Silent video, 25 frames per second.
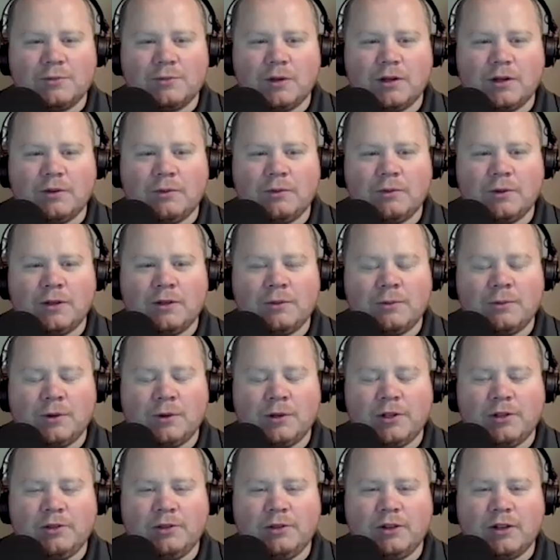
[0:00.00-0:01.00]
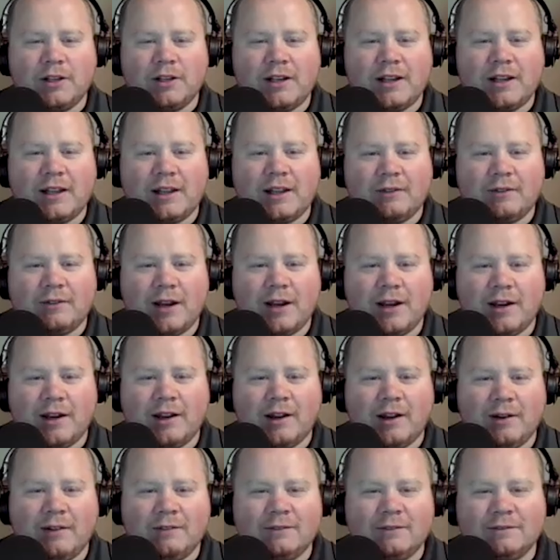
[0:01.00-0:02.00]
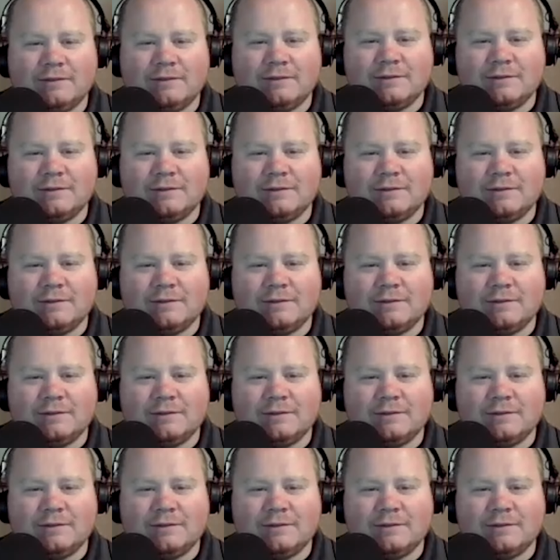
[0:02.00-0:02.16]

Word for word: What what what are you looking at right now?